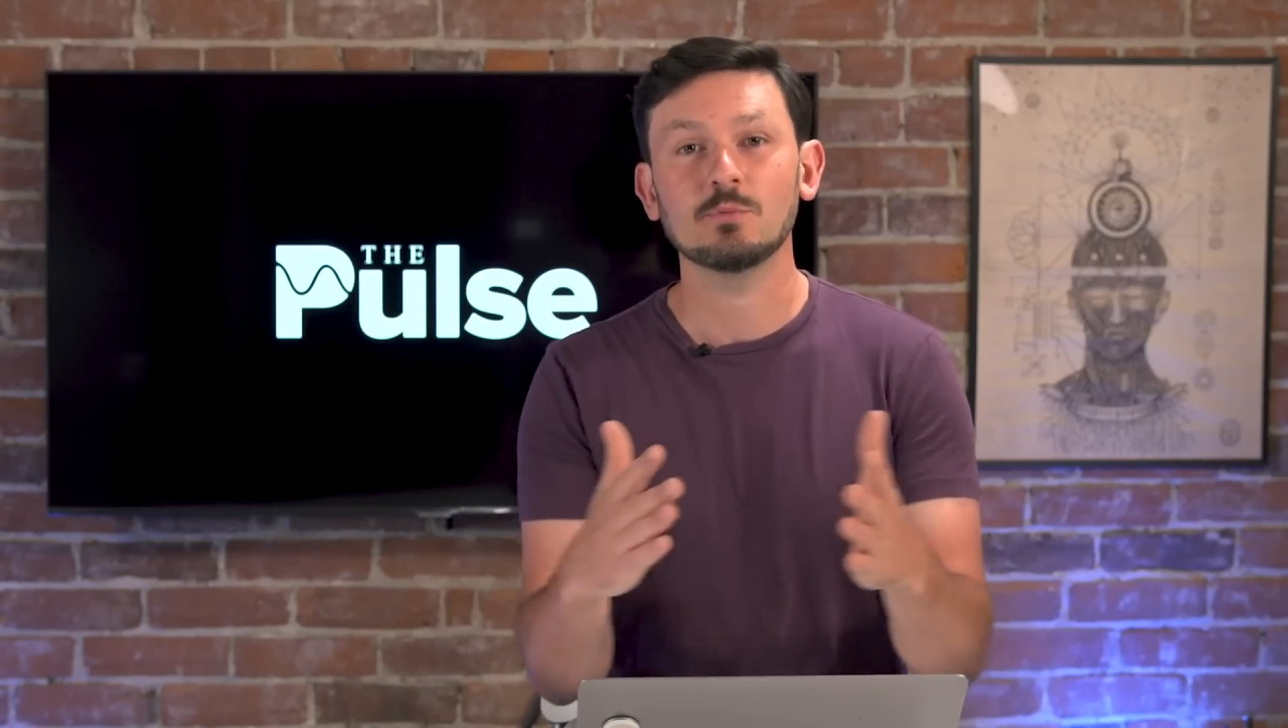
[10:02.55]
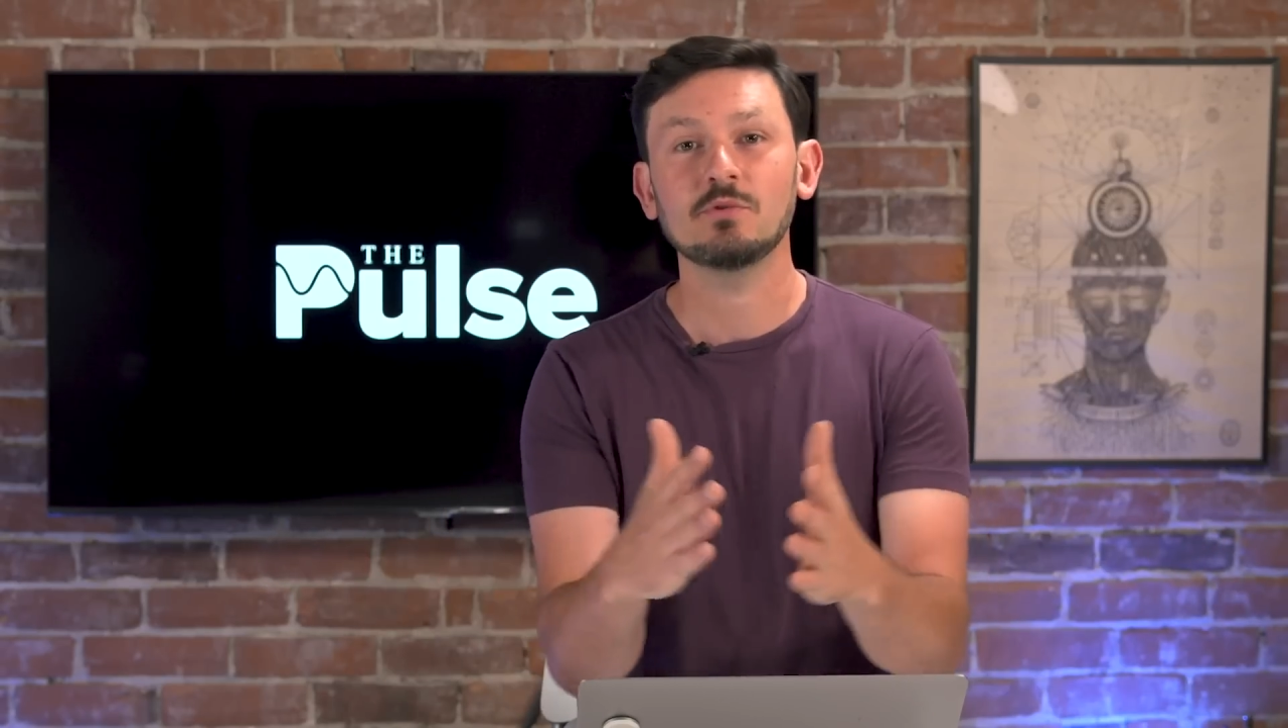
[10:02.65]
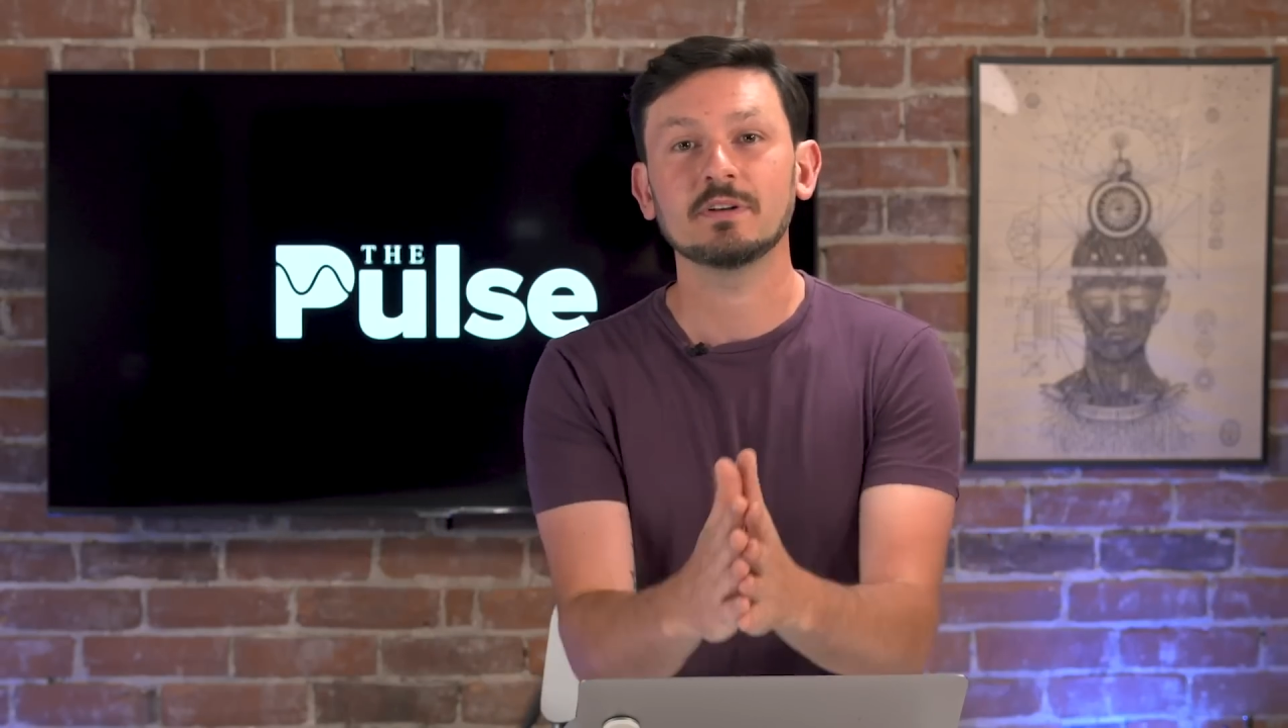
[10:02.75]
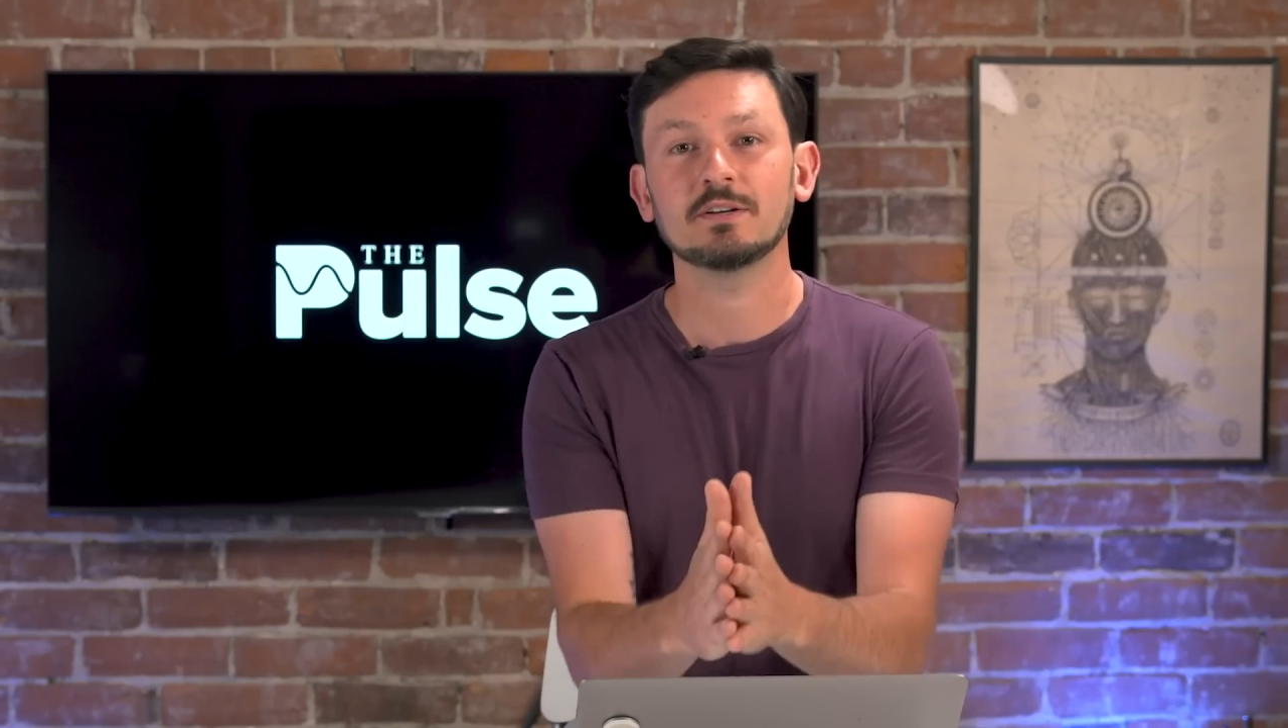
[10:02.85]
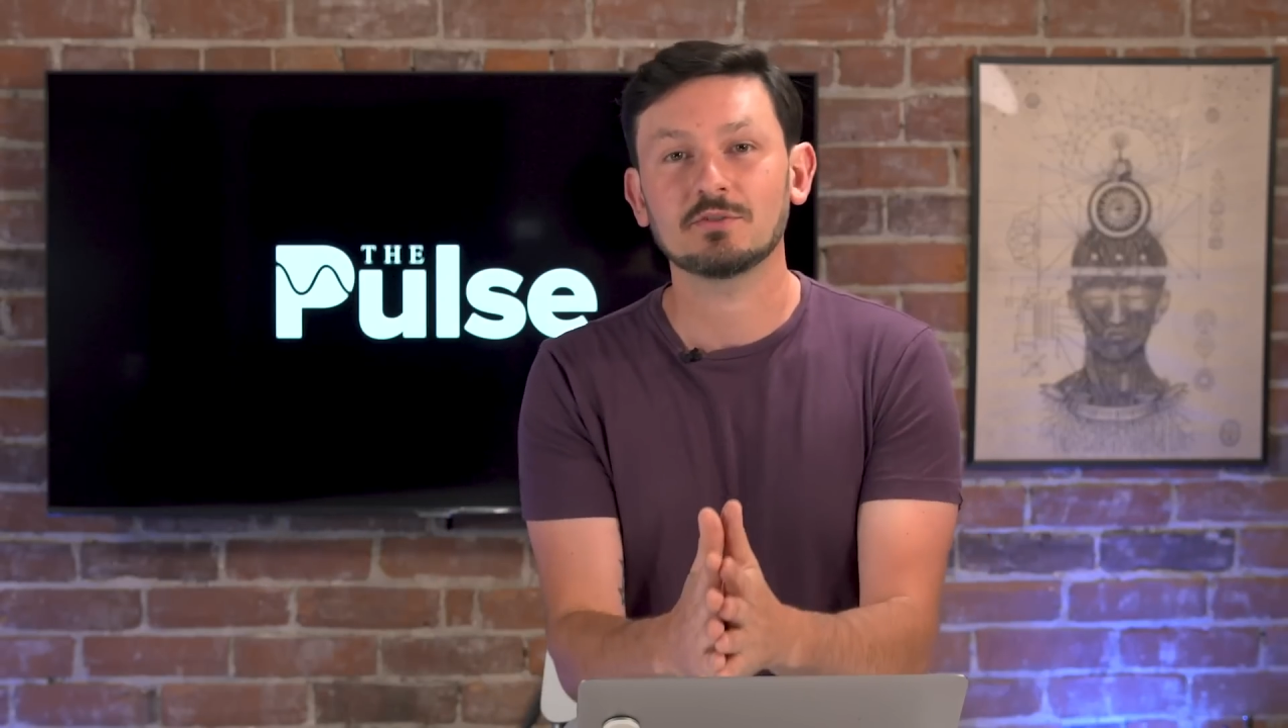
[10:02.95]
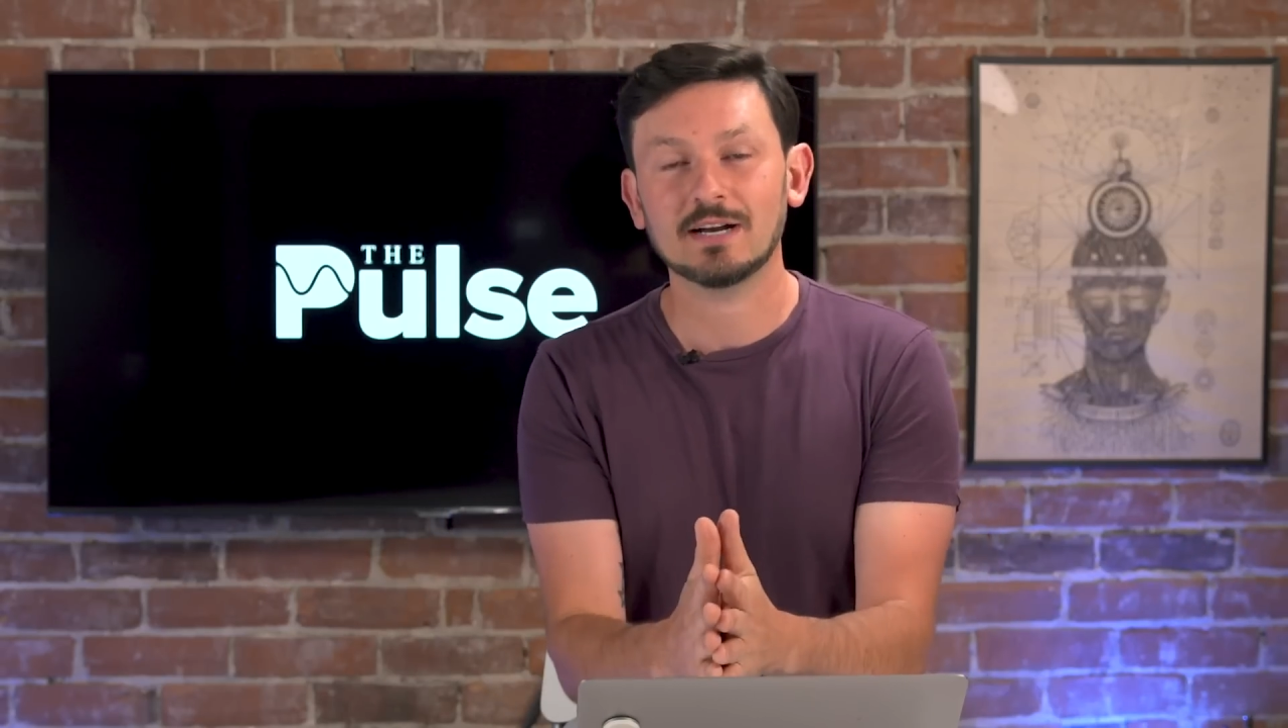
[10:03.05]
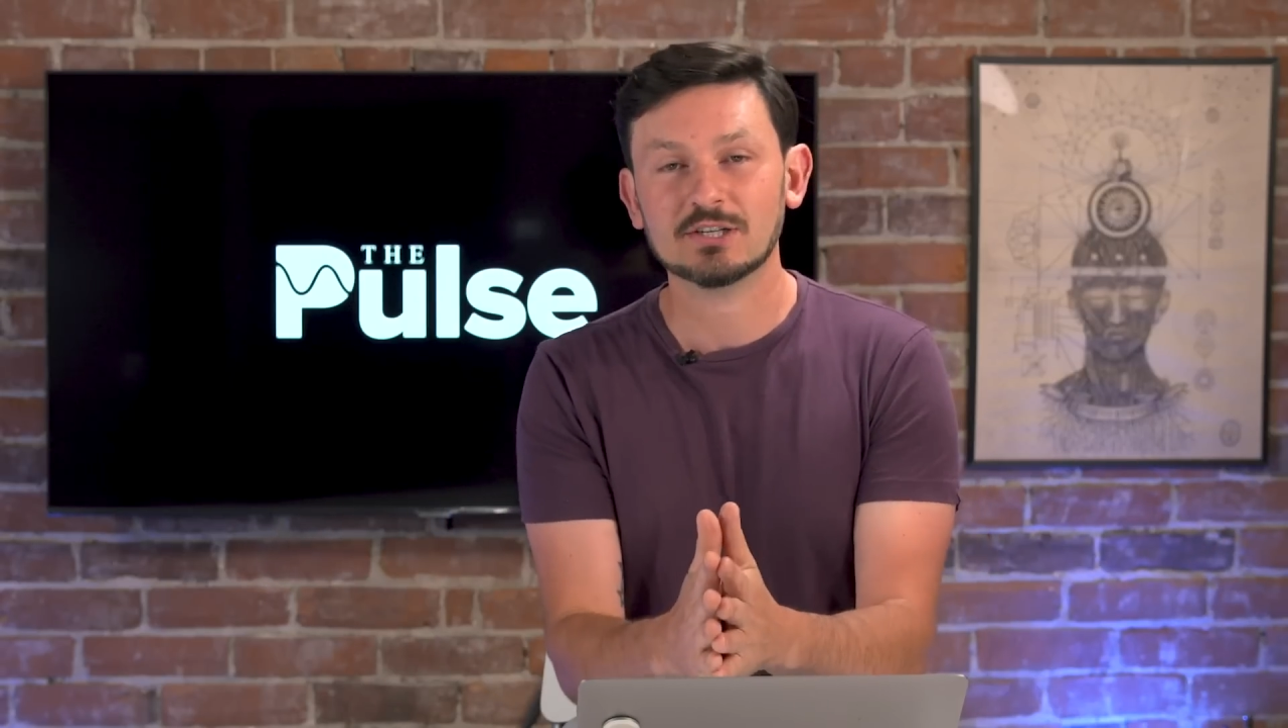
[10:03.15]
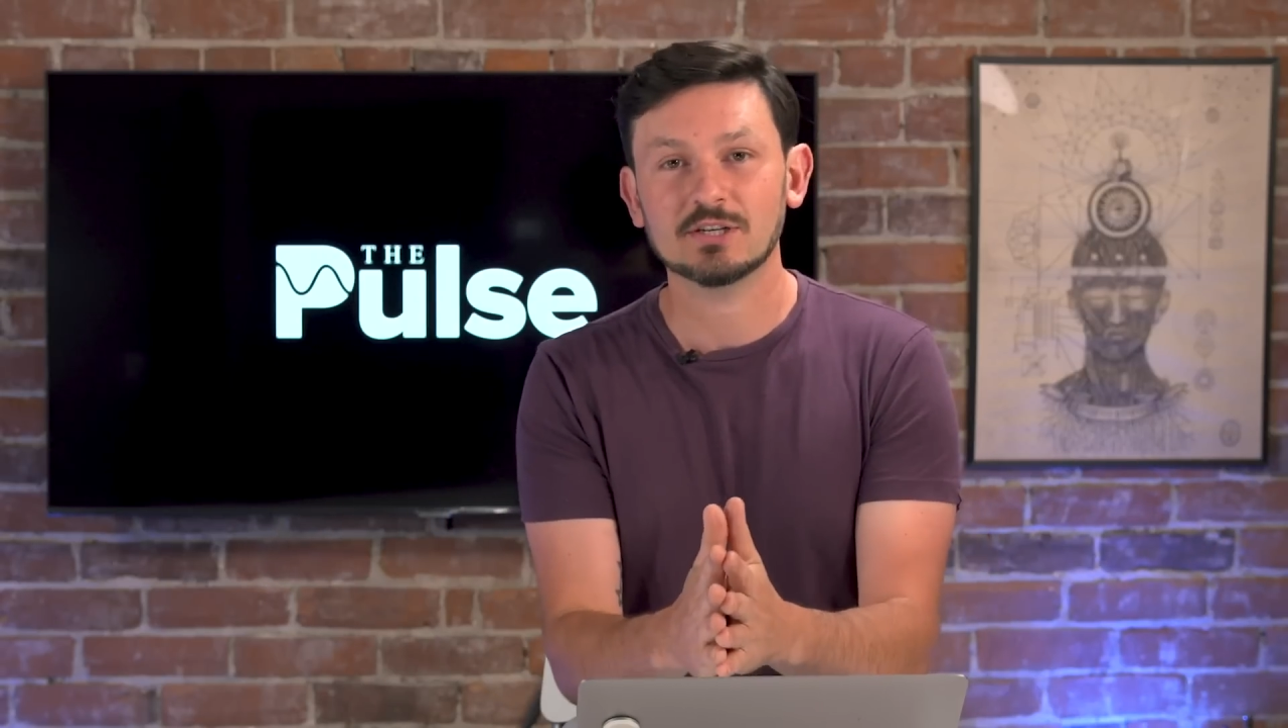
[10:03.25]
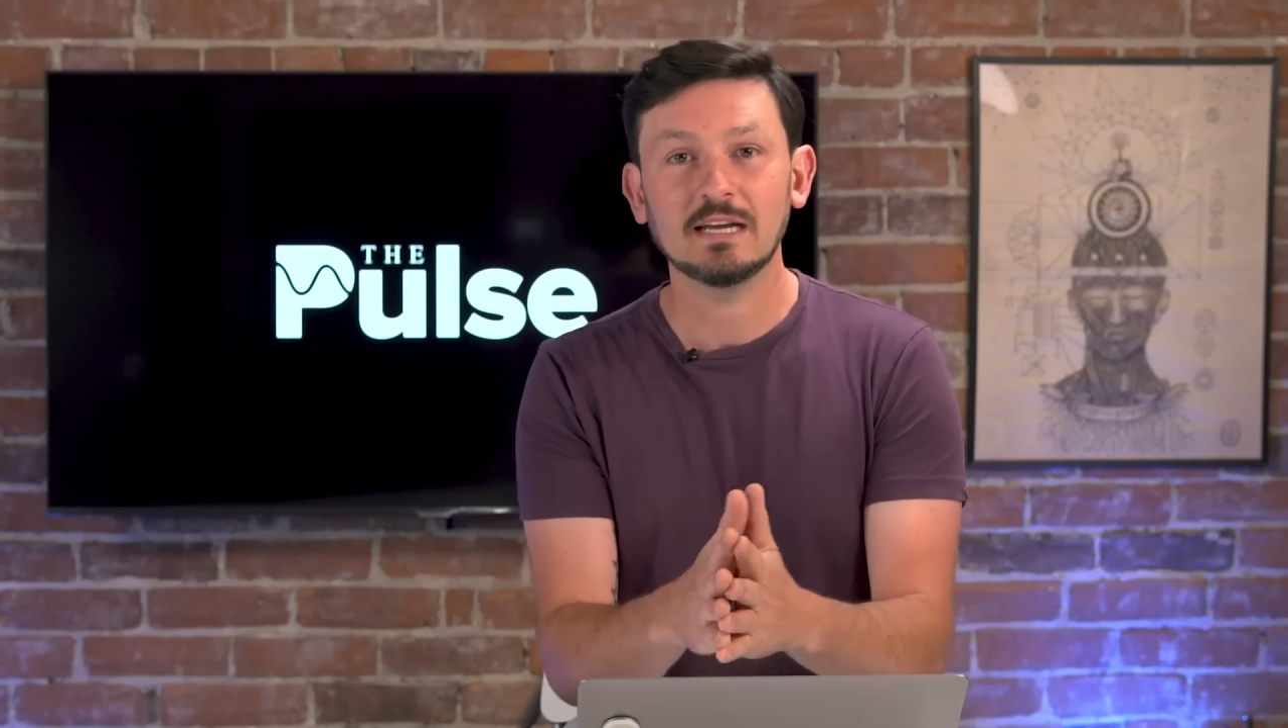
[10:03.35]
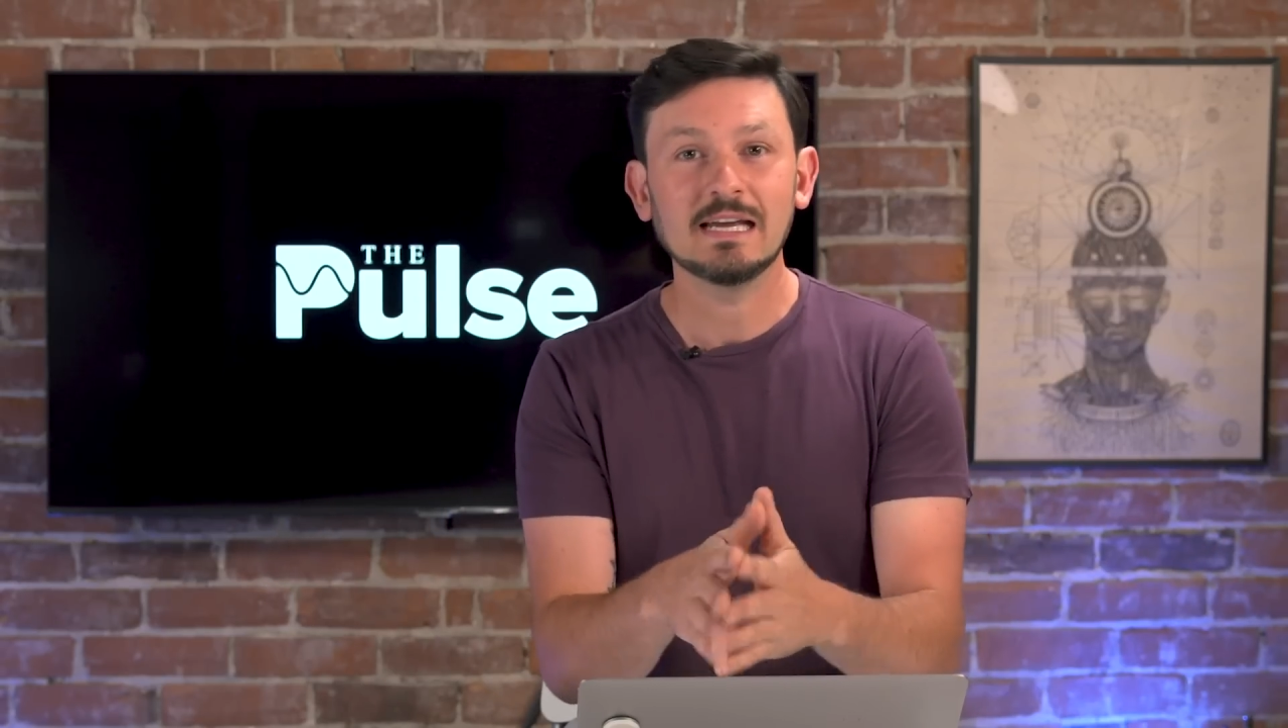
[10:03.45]
move in a
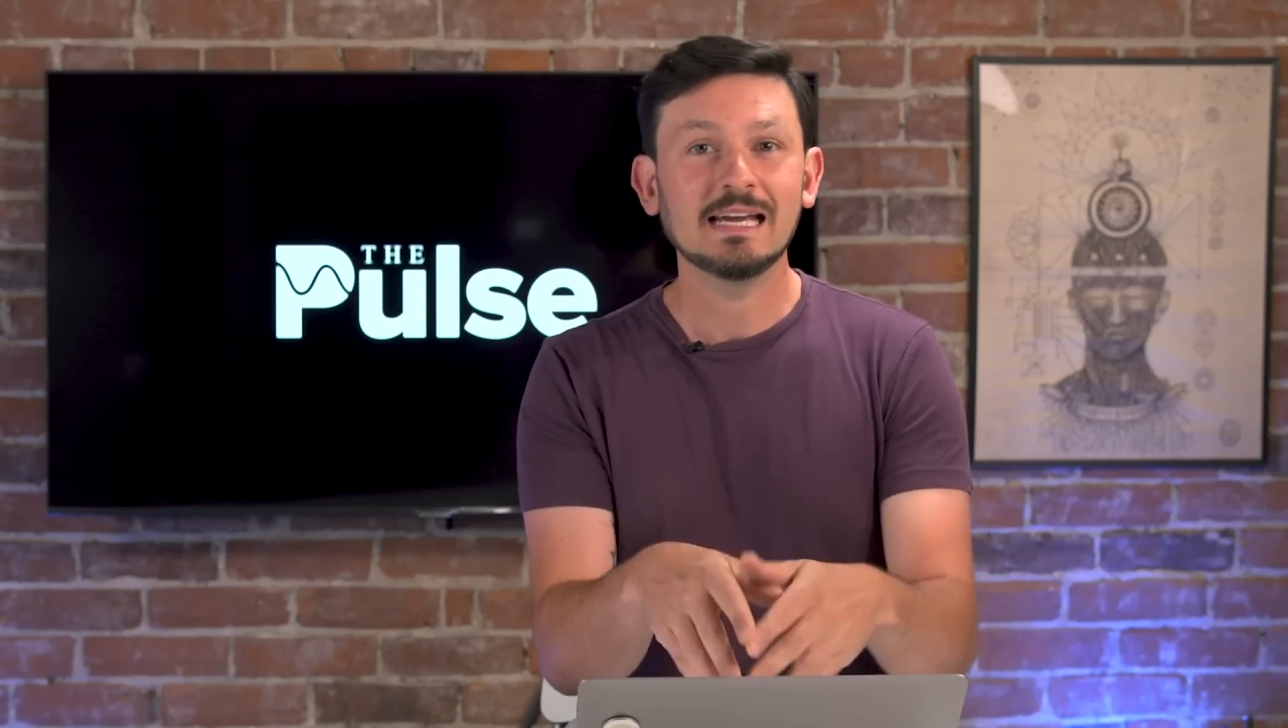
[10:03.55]
direction